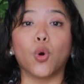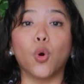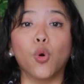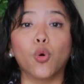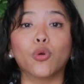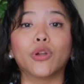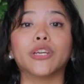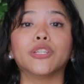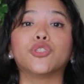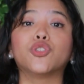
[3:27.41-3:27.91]

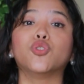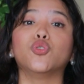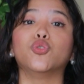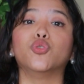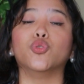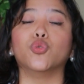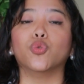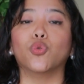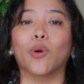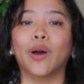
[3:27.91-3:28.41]
own
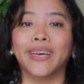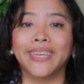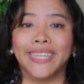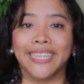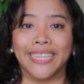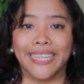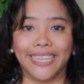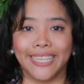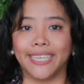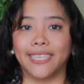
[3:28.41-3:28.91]
to-do
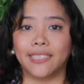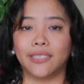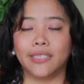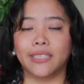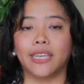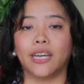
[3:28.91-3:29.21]
list.